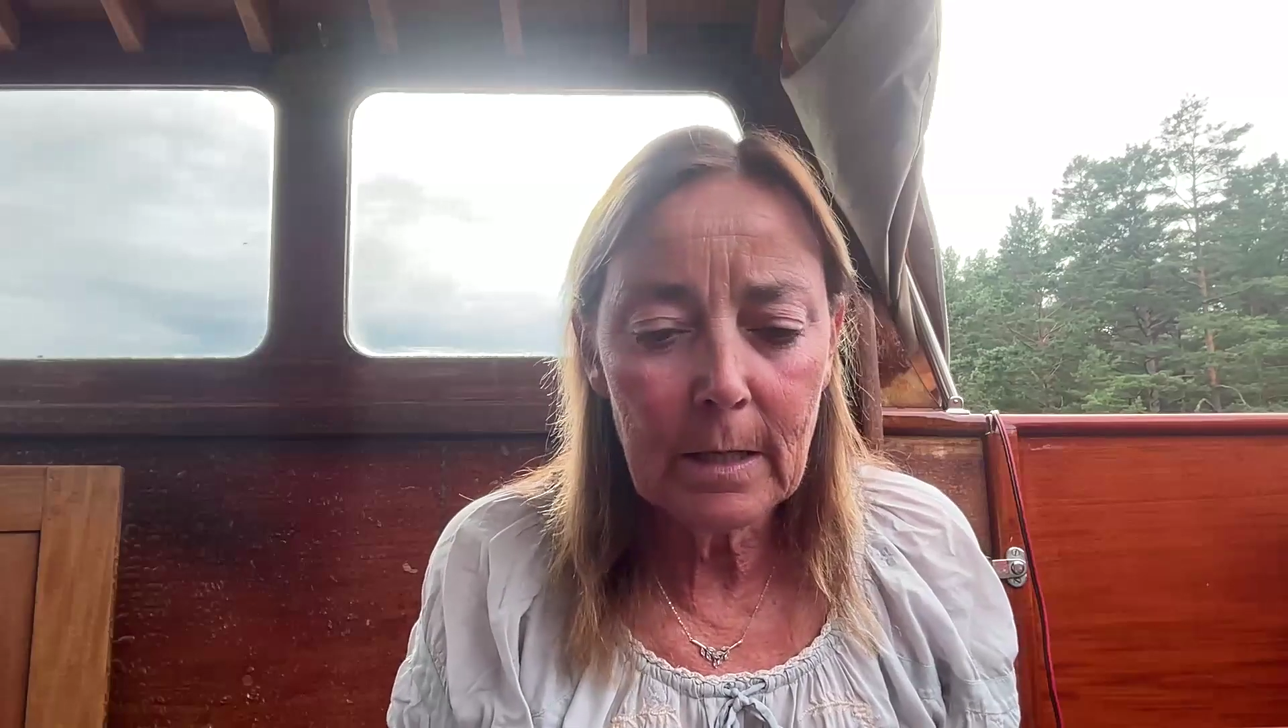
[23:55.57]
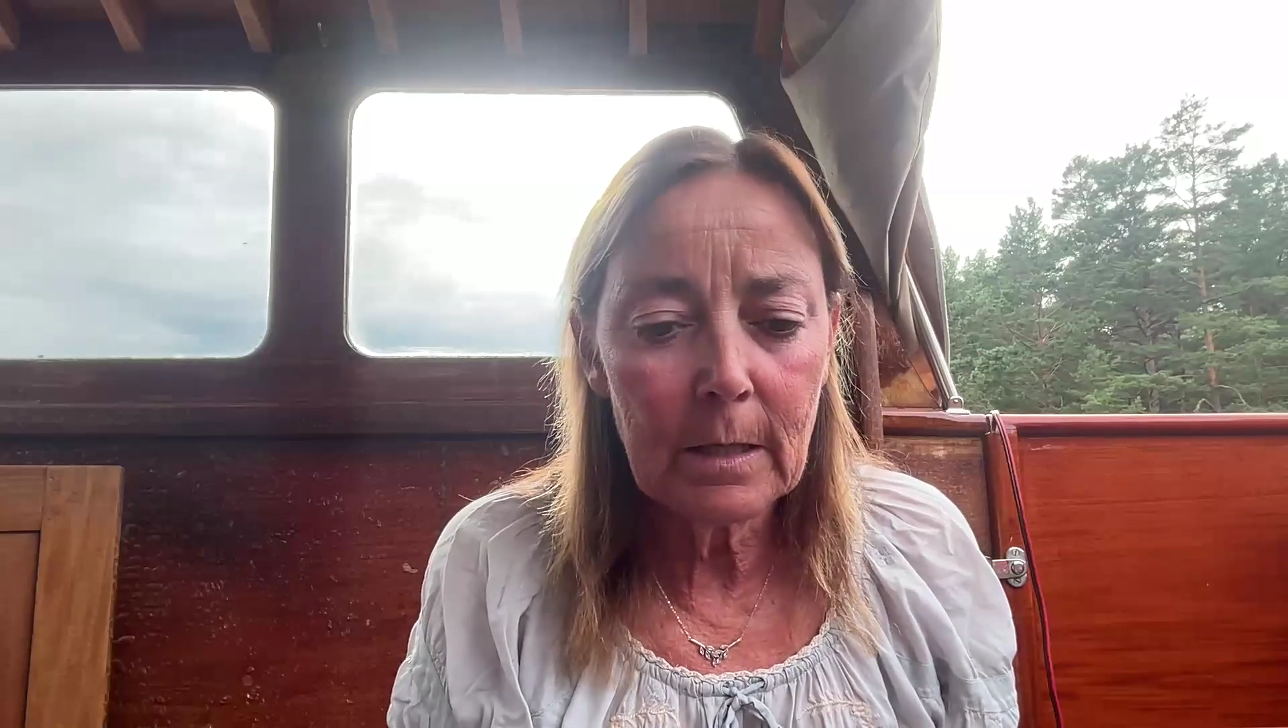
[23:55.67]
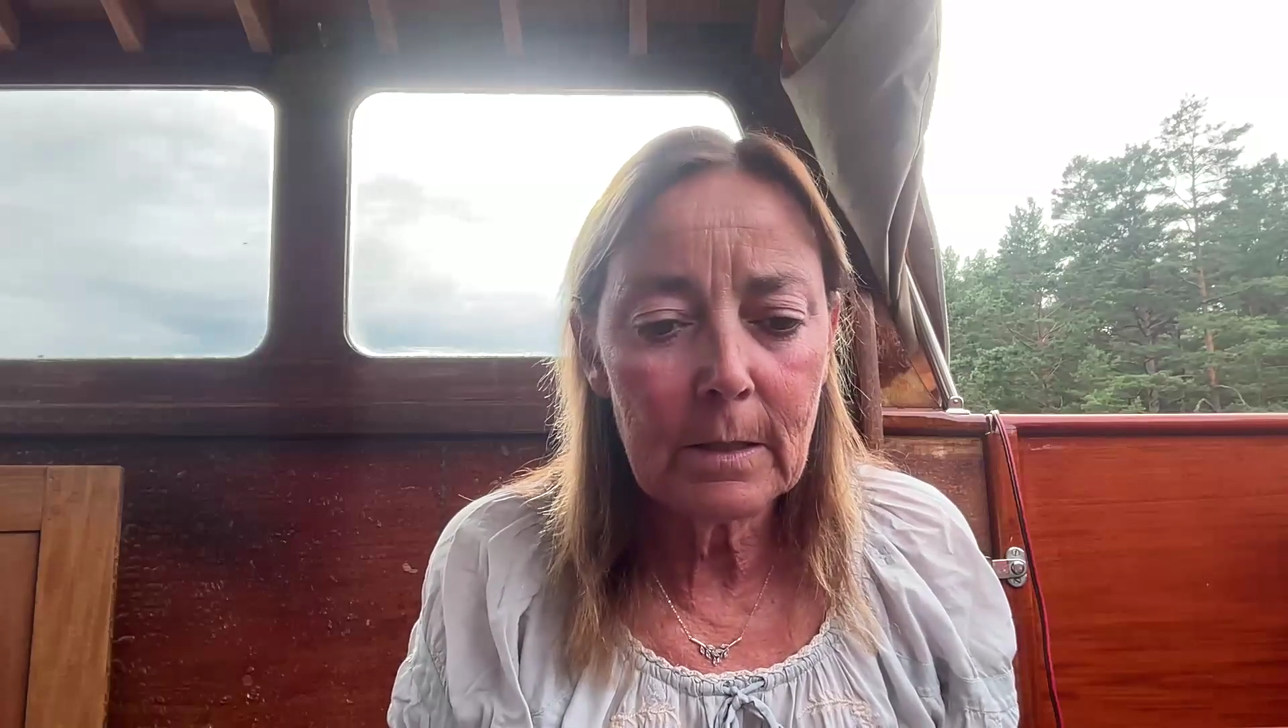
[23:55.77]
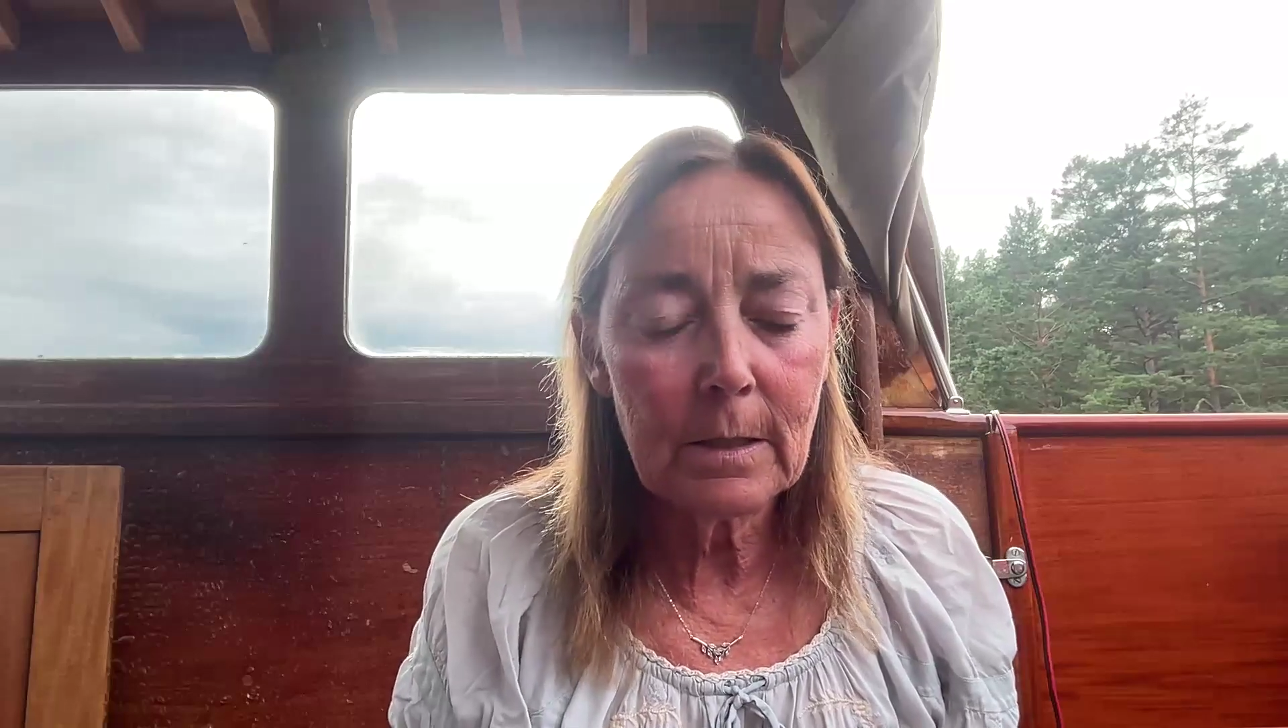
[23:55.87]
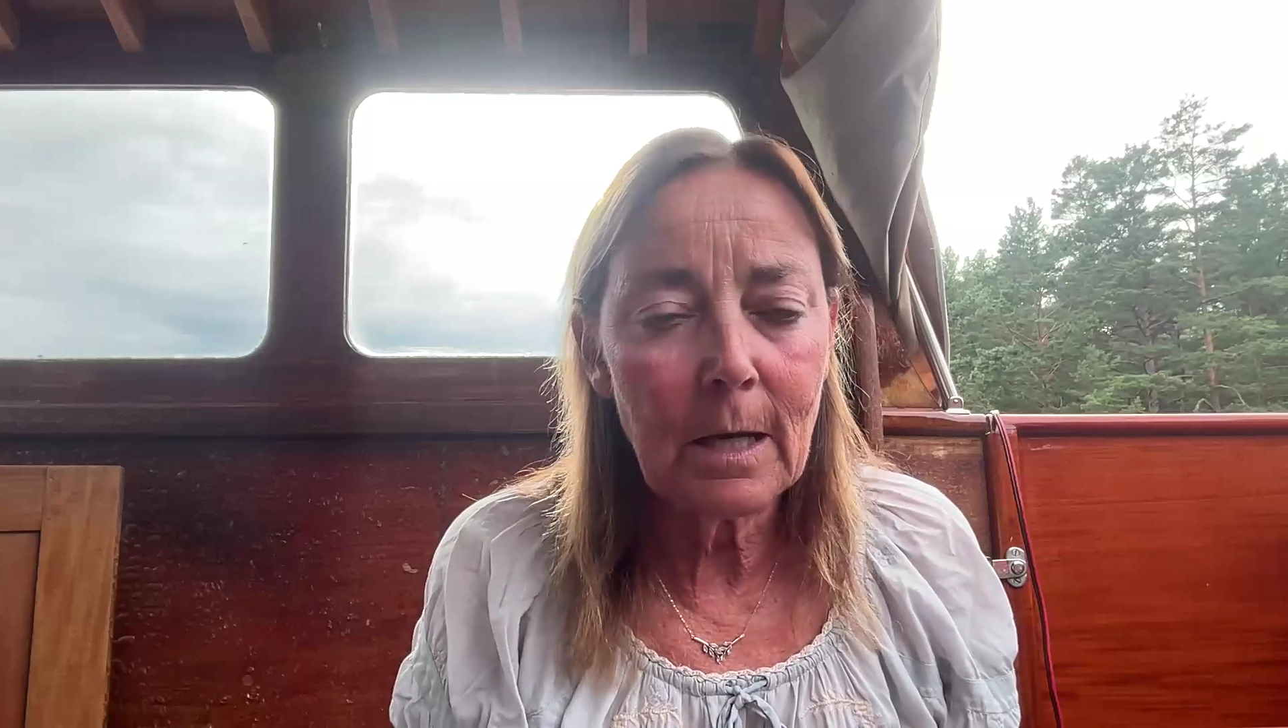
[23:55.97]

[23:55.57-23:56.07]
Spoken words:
think it's